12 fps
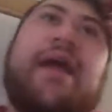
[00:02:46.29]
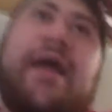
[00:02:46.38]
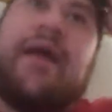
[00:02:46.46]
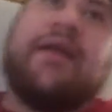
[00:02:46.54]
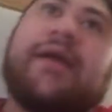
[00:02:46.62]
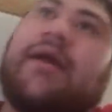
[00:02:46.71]

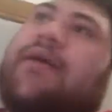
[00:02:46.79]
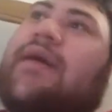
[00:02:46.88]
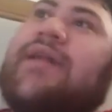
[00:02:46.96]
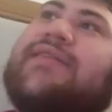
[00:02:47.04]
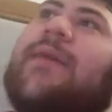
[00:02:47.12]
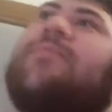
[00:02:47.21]
and it
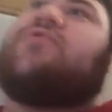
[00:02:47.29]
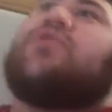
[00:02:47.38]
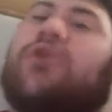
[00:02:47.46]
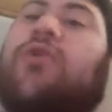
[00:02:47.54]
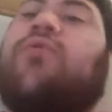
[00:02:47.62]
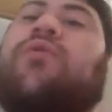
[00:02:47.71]
leads up
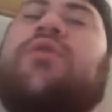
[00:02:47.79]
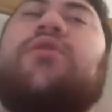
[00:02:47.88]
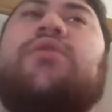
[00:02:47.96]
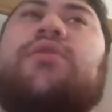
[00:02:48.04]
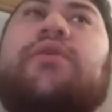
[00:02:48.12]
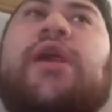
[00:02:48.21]
to
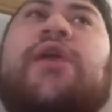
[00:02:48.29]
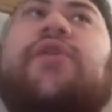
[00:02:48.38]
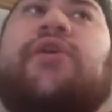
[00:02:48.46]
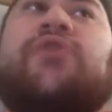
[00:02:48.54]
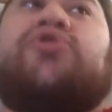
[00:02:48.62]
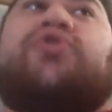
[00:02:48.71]

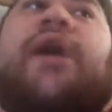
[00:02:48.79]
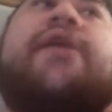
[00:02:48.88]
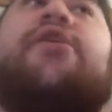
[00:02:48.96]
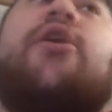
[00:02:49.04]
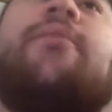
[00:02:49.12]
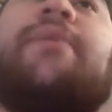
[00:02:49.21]
either
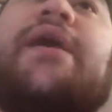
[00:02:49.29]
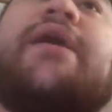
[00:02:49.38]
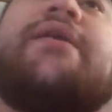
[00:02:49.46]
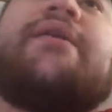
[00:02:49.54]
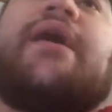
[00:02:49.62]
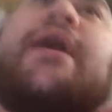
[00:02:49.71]
Draco
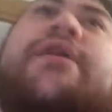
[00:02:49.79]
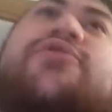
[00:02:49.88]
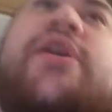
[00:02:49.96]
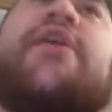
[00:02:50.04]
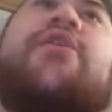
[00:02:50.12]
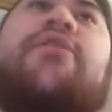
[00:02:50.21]

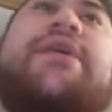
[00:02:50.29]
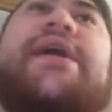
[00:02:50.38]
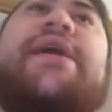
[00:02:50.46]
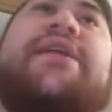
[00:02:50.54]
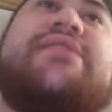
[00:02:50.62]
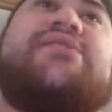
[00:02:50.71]

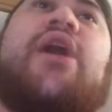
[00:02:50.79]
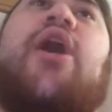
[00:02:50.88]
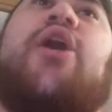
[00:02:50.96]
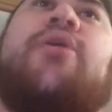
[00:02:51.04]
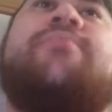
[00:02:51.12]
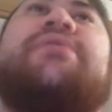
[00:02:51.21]
getting
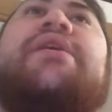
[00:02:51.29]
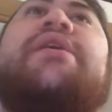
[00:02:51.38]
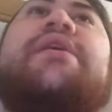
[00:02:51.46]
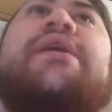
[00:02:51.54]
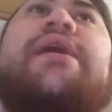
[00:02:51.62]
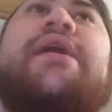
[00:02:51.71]
disarmed,
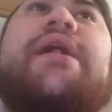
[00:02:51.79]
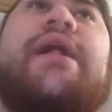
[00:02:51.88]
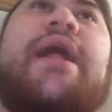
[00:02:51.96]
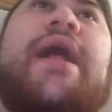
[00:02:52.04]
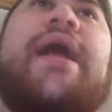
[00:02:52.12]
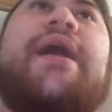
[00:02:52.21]

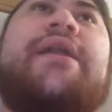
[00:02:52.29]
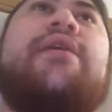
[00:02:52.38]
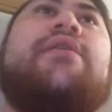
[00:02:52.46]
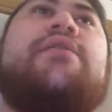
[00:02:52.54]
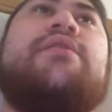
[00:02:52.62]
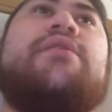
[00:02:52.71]
and